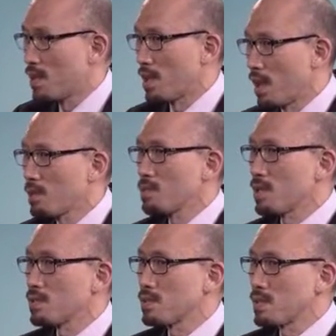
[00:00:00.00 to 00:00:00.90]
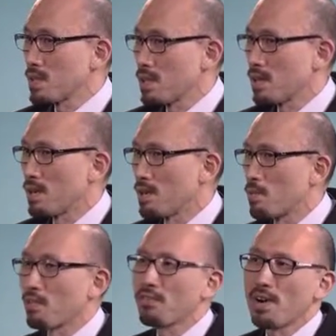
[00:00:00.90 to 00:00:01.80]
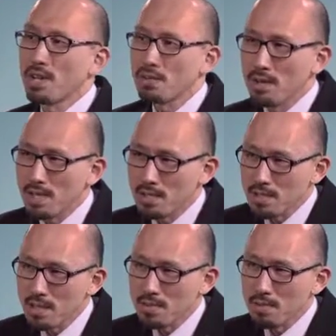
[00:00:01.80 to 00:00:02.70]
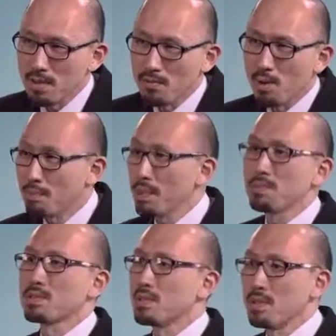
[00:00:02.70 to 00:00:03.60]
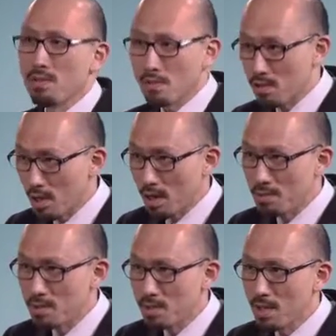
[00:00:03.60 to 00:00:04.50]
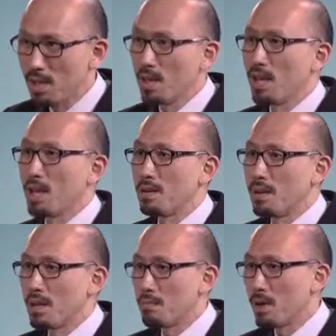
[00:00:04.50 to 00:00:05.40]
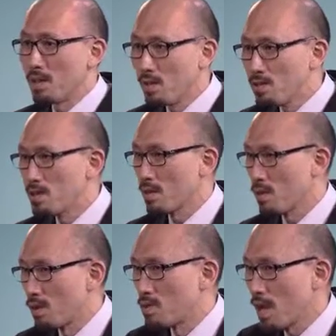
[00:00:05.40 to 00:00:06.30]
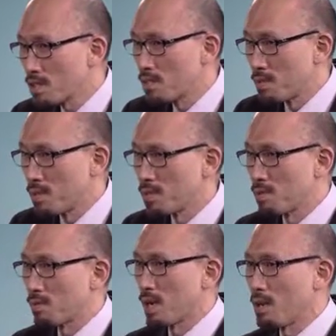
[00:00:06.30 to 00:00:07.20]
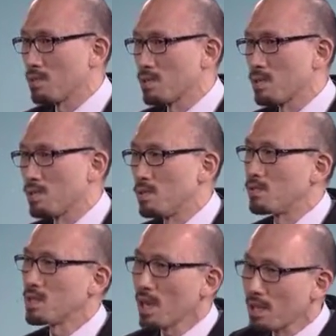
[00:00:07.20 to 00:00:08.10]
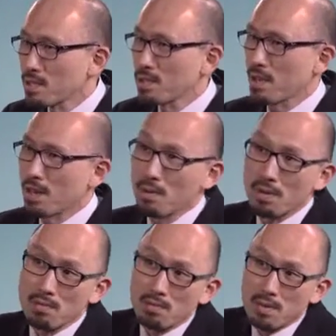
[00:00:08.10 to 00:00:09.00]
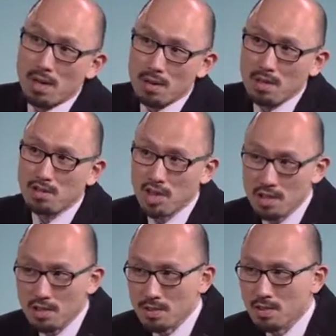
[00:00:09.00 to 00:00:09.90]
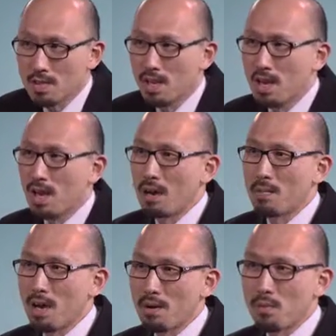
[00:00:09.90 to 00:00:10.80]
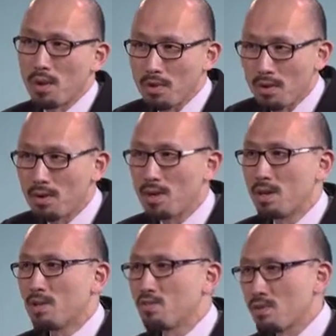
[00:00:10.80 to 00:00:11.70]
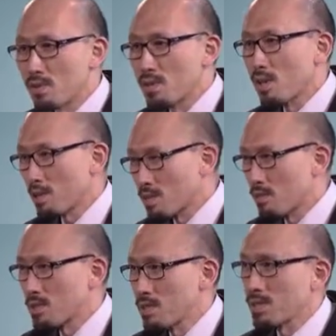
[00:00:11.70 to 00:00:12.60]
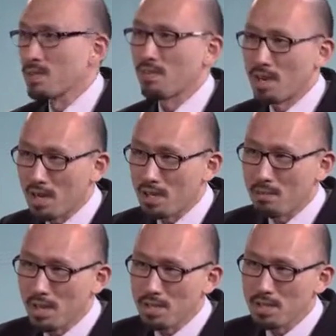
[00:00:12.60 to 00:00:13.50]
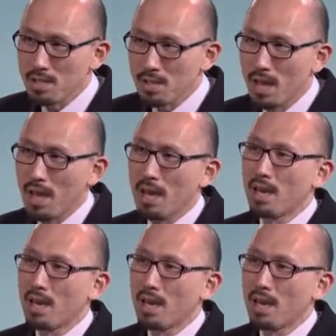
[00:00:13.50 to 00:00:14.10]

that helped us to get a more fine-grained assessment of what people did in their jobs. And, and by using those attributes, we were able to test our, our conjectures about whether certain characteristics of an occupation